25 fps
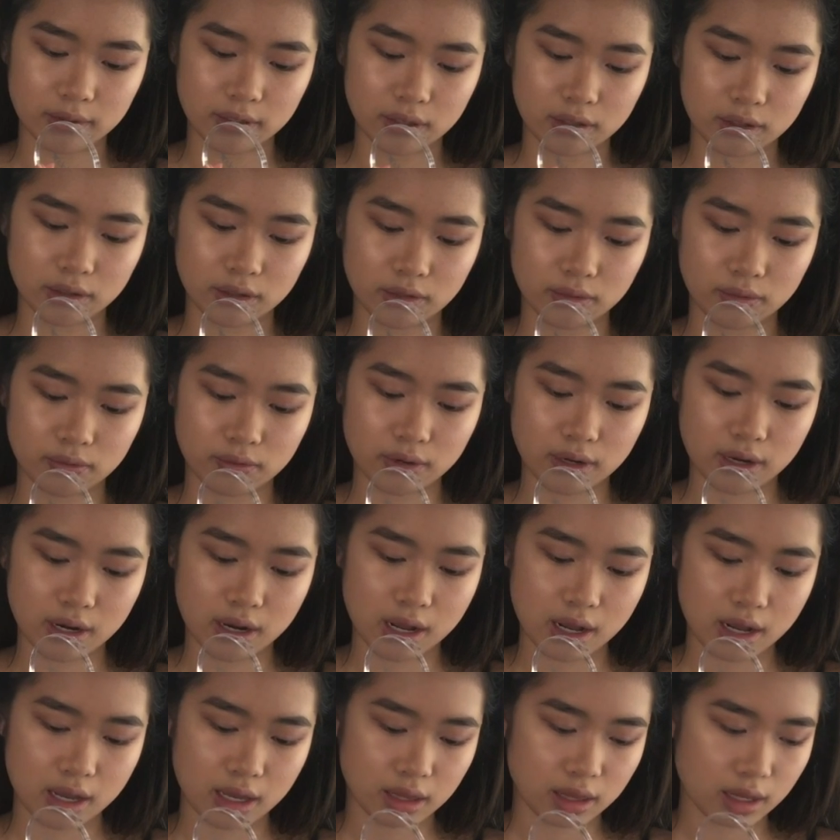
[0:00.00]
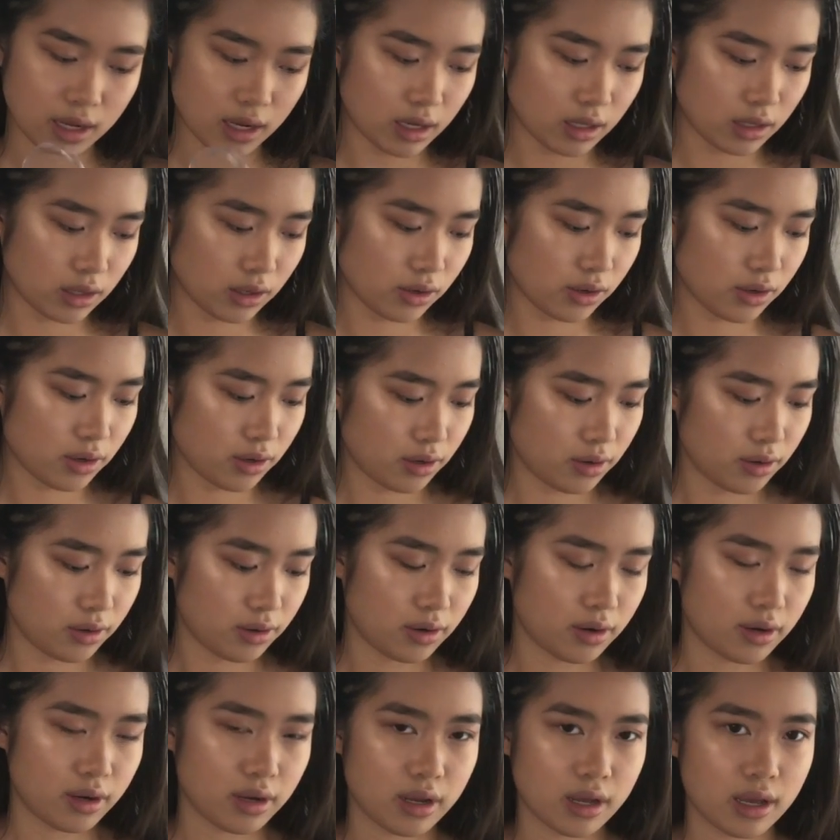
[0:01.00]
the Ofra highlighter,
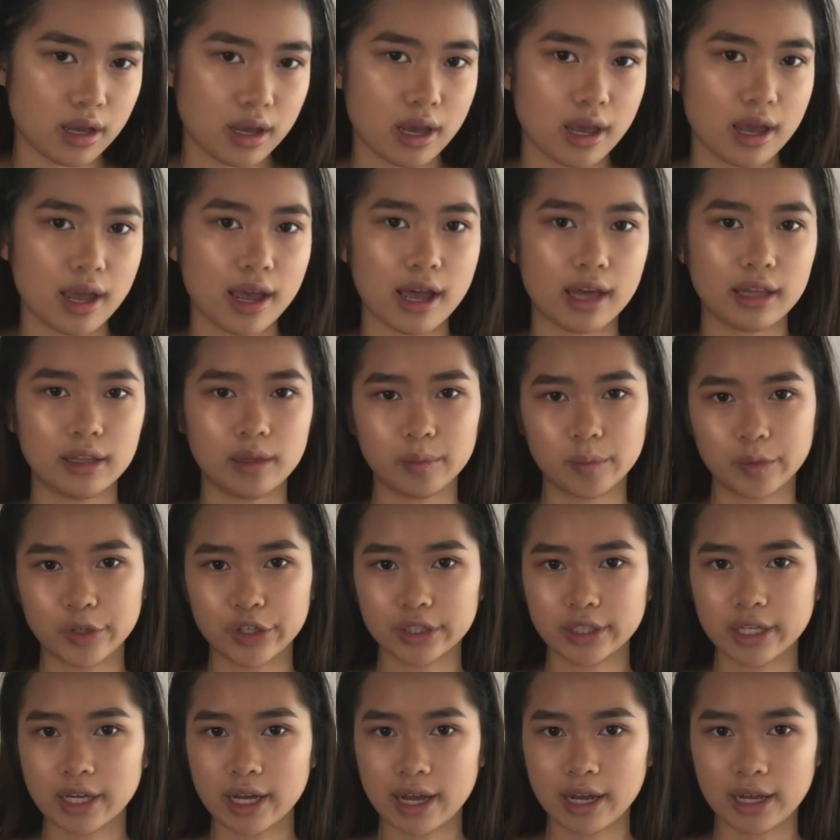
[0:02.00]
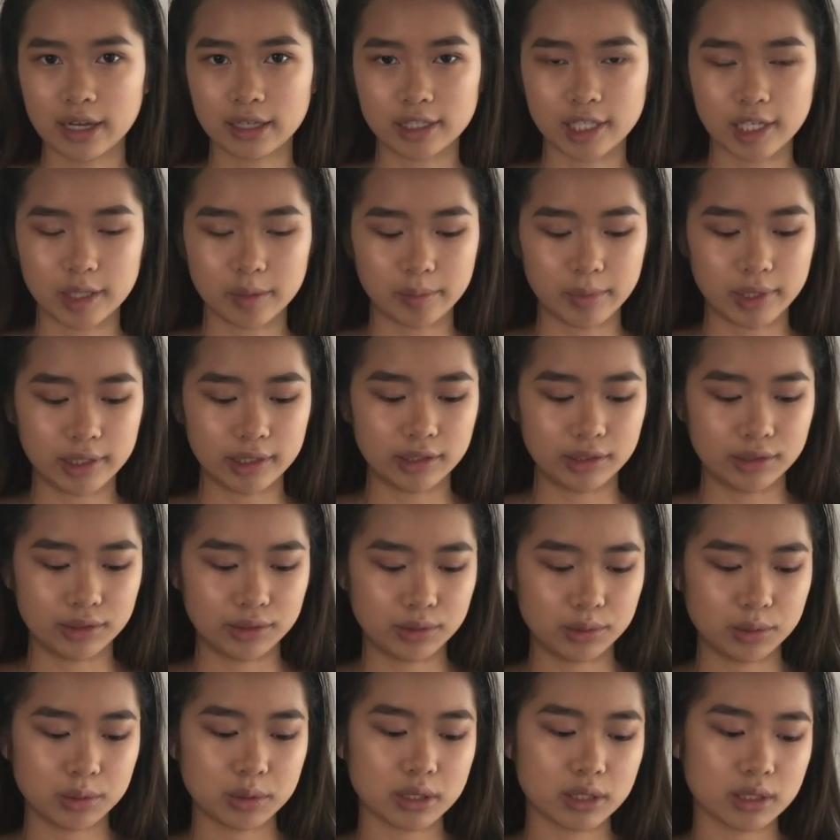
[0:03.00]
and I'm gonna highlight my
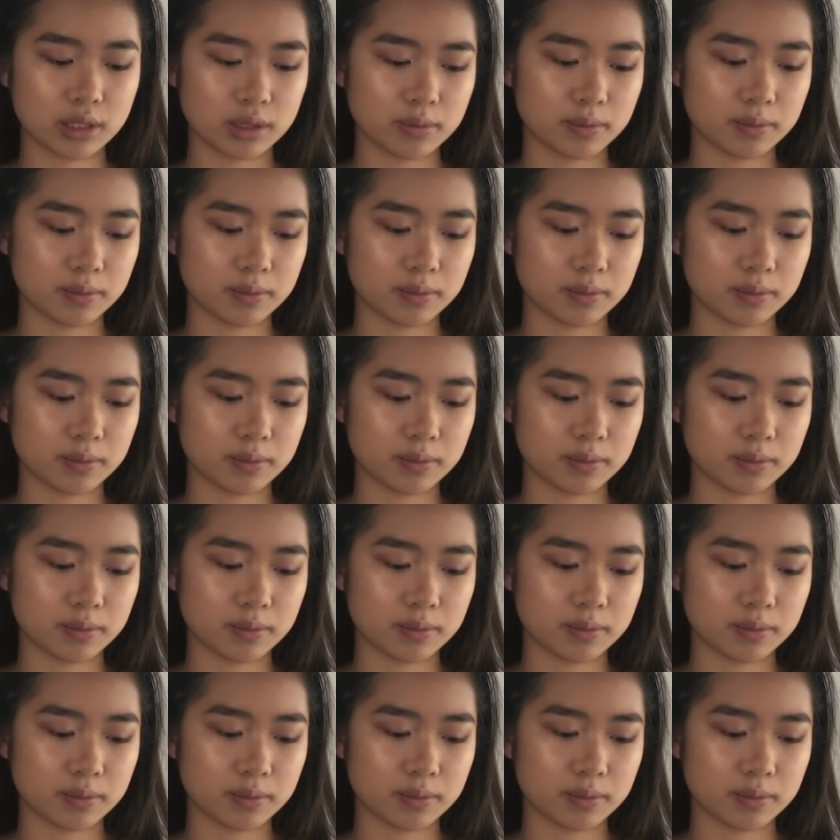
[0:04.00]
nose.